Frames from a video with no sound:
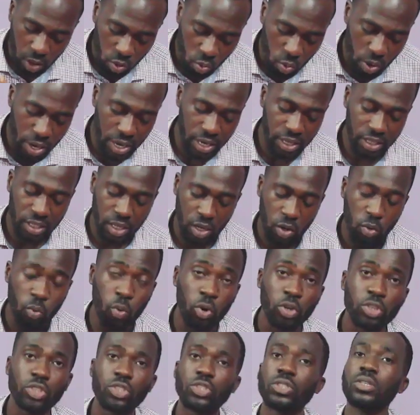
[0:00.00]
the Word
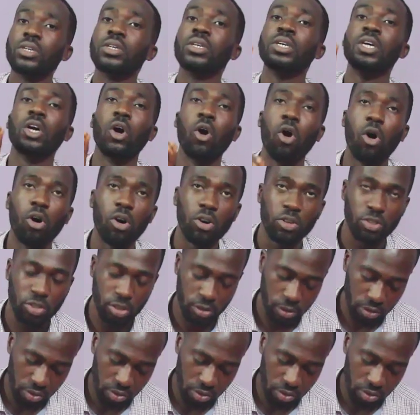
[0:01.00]
was God.